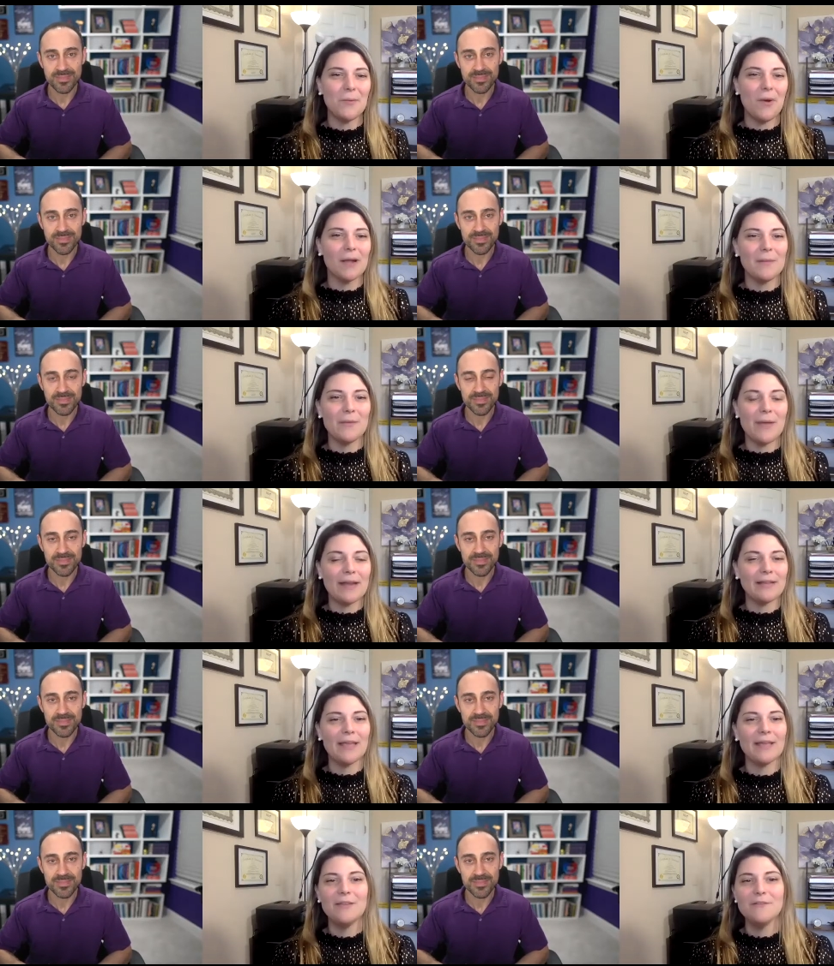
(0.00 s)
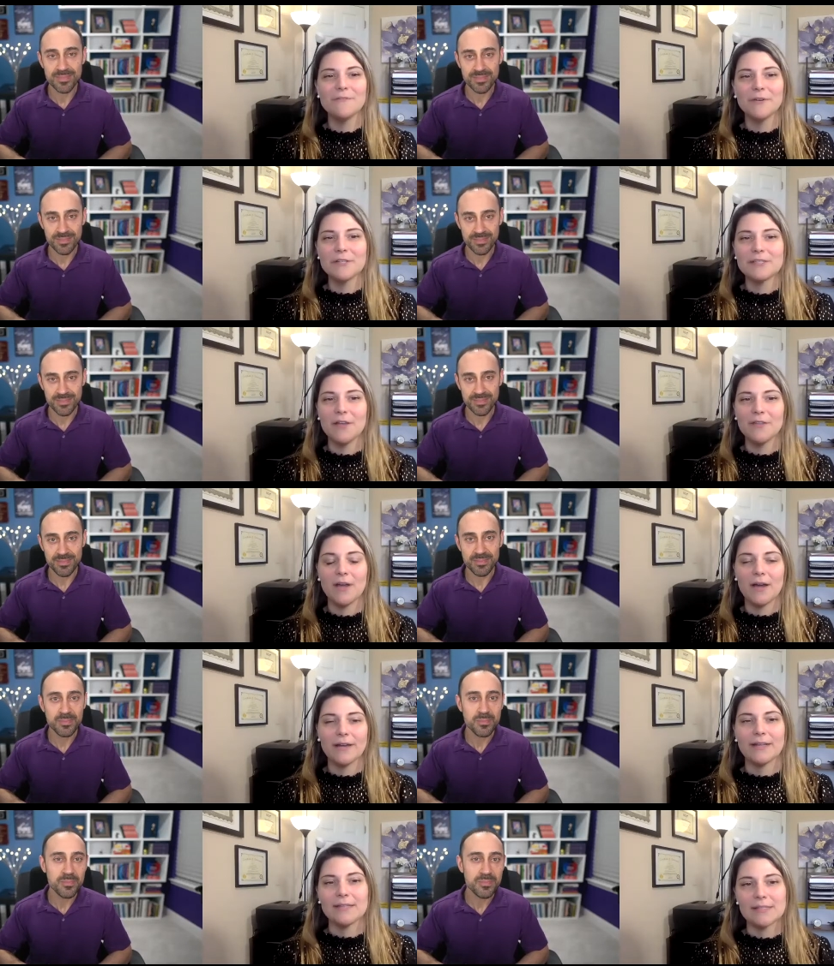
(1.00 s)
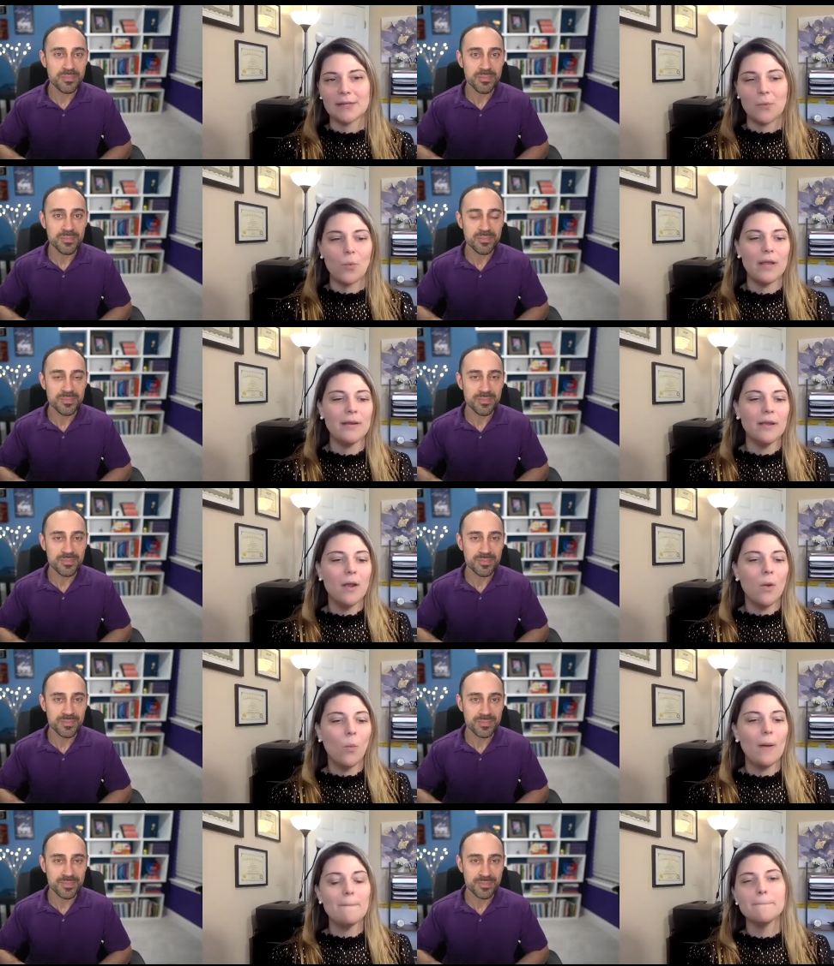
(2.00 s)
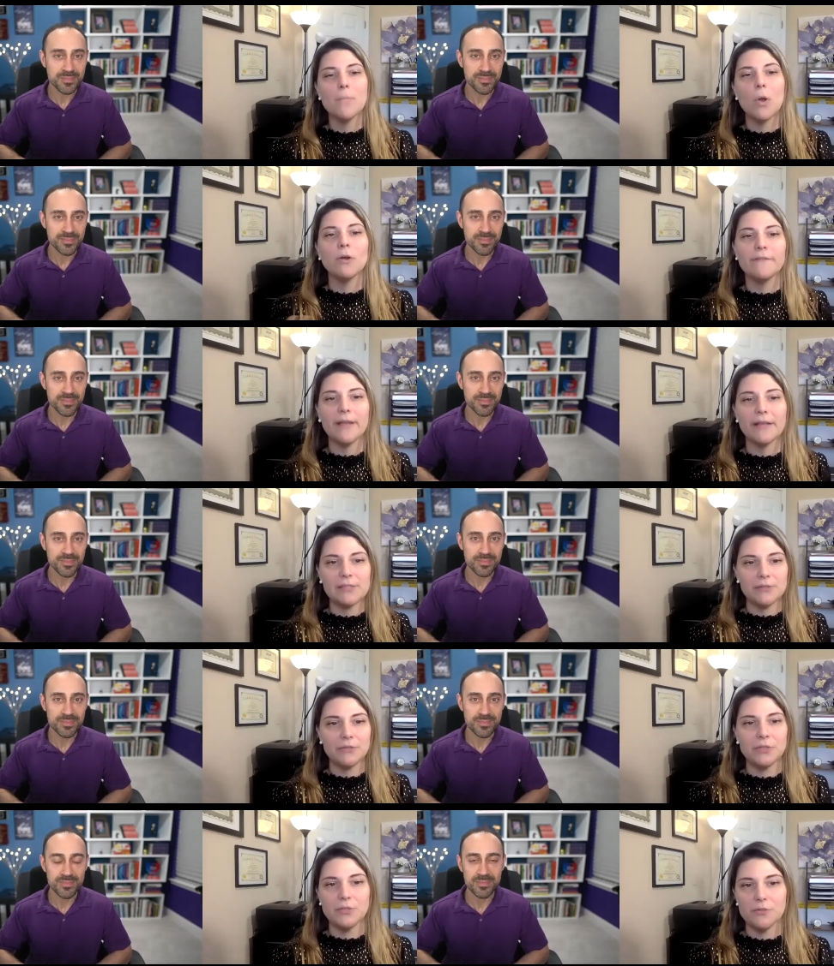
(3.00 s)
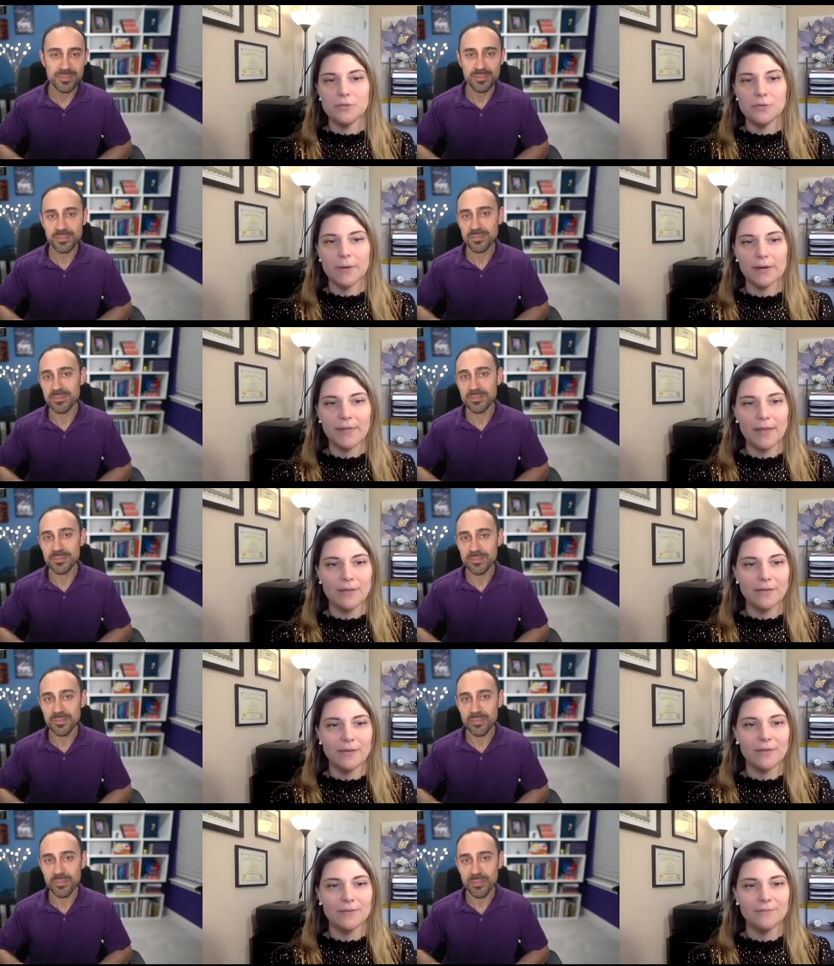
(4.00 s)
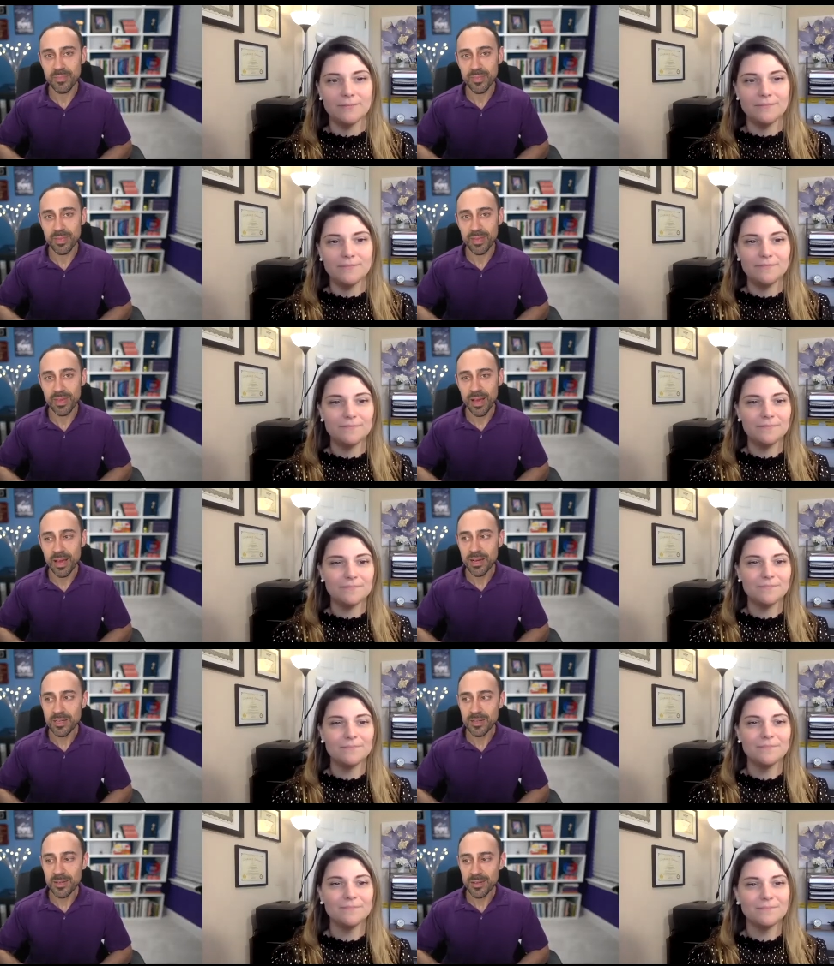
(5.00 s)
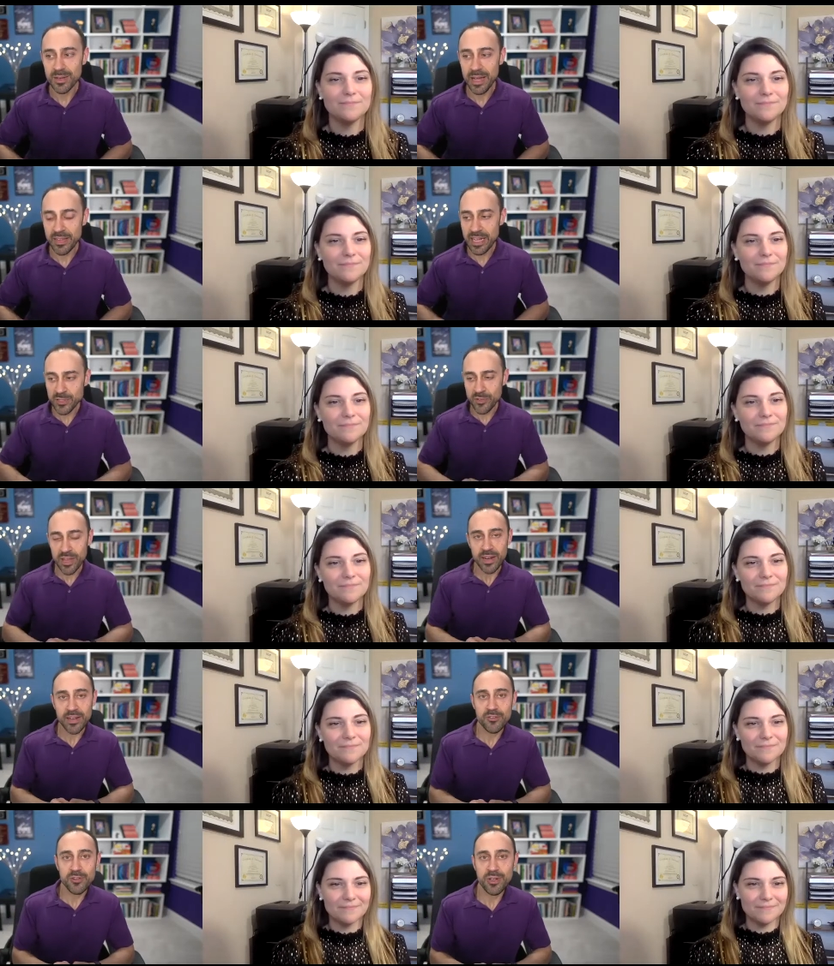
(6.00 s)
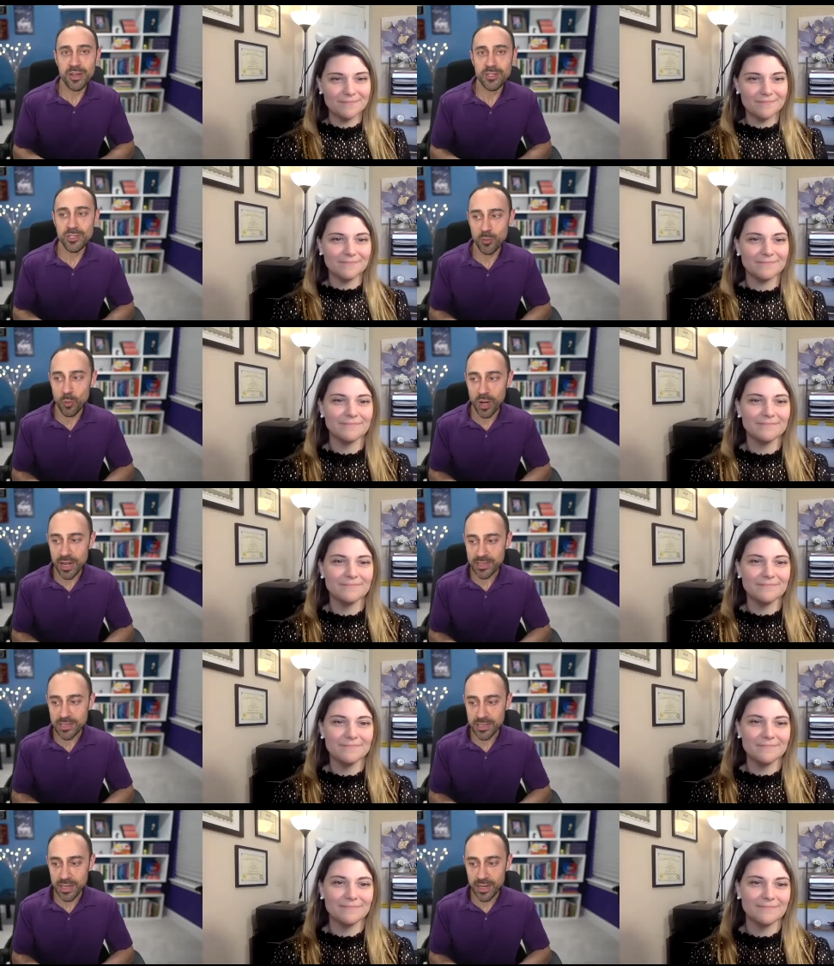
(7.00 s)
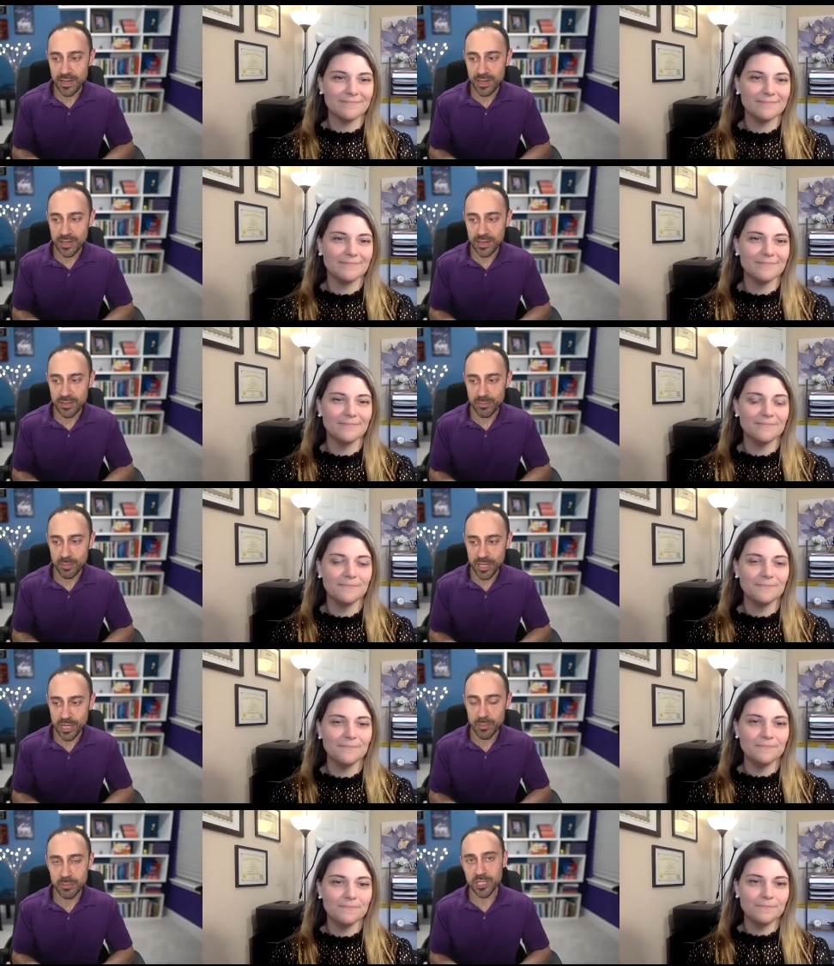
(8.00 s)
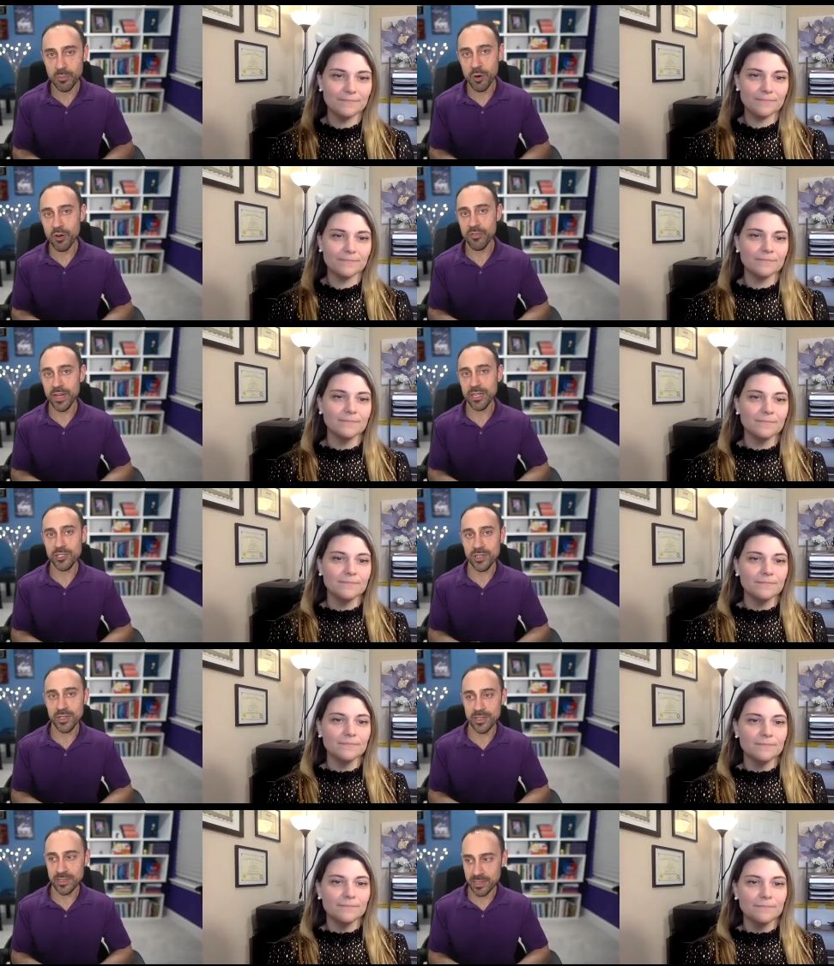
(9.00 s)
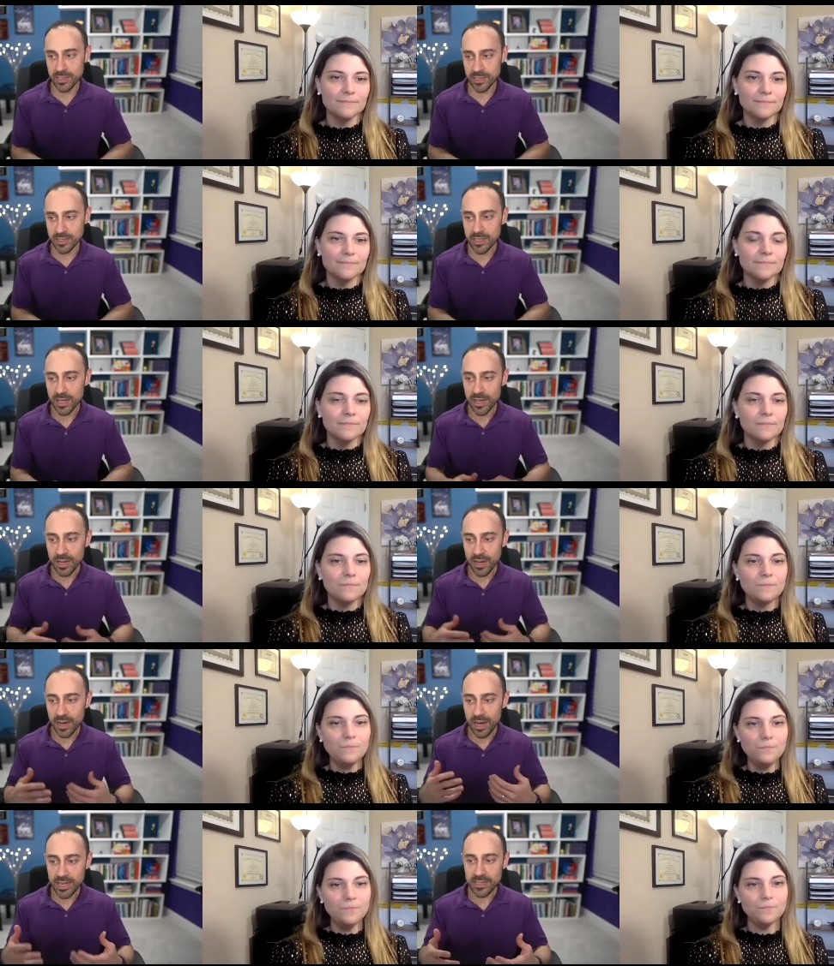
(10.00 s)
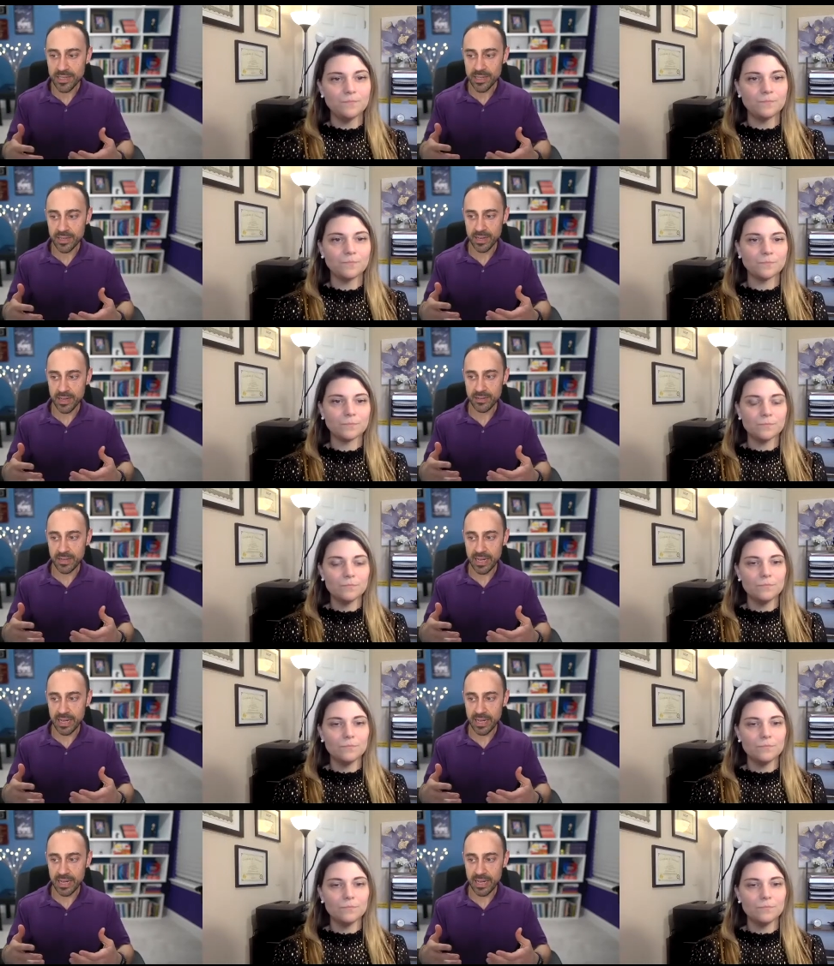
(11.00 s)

Speaker 1: welcome you. And can you first tell the audience, like, what what motivates you to do the work that you do?
Speaker 2: Yeah, thanks for that introduction. What I'd say becomes the motivation is this idea that I